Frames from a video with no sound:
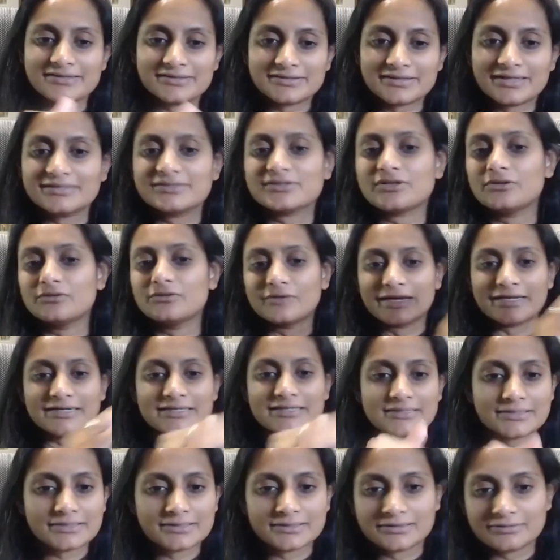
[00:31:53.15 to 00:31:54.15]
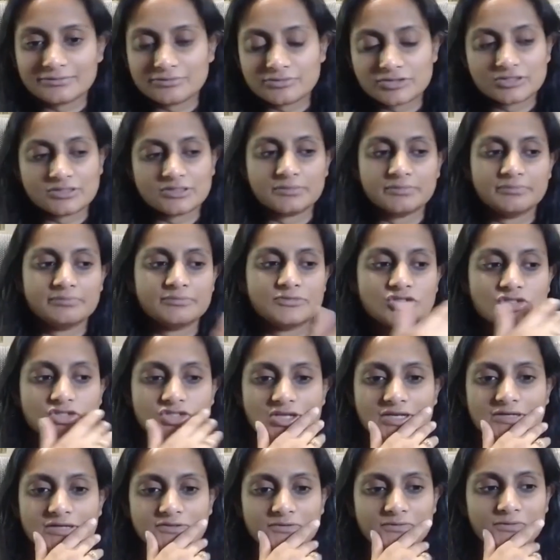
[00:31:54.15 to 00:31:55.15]
It's all right to
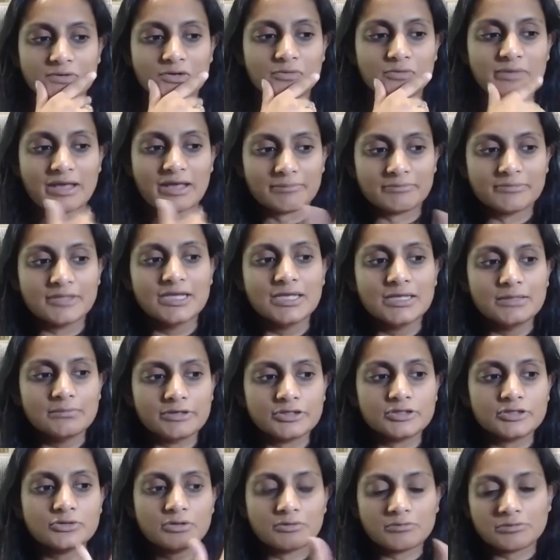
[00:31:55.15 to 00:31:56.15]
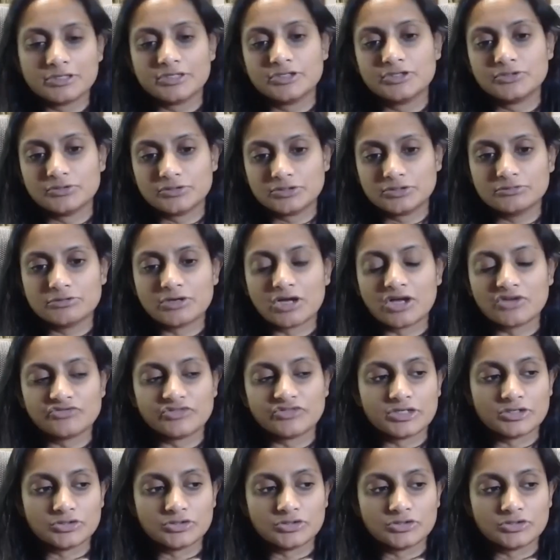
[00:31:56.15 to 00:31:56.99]
change the roadmap, but you don't want to do it too often.